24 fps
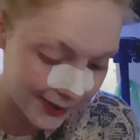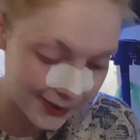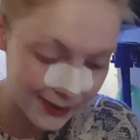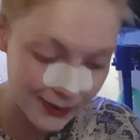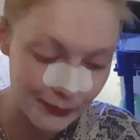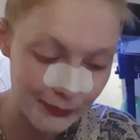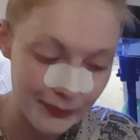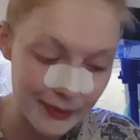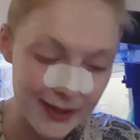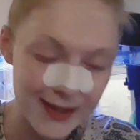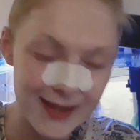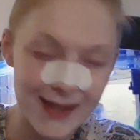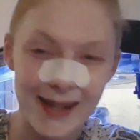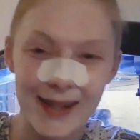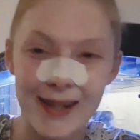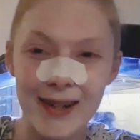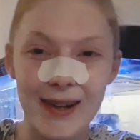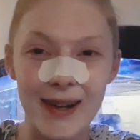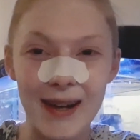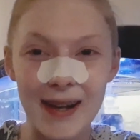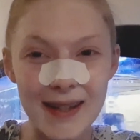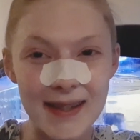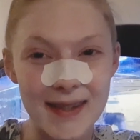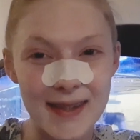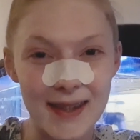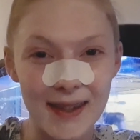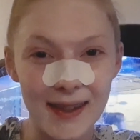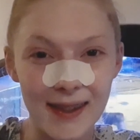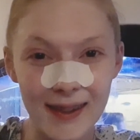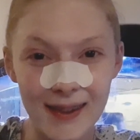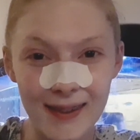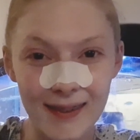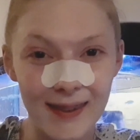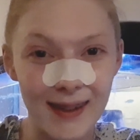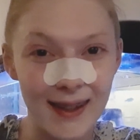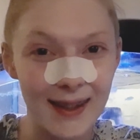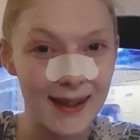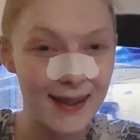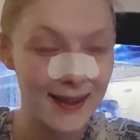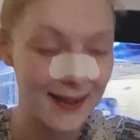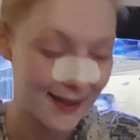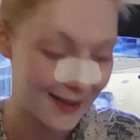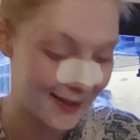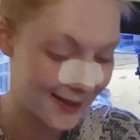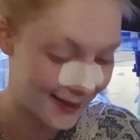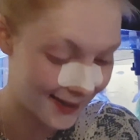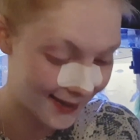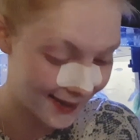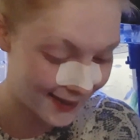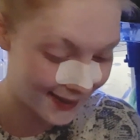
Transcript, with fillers: Someone said Harley's the cutest.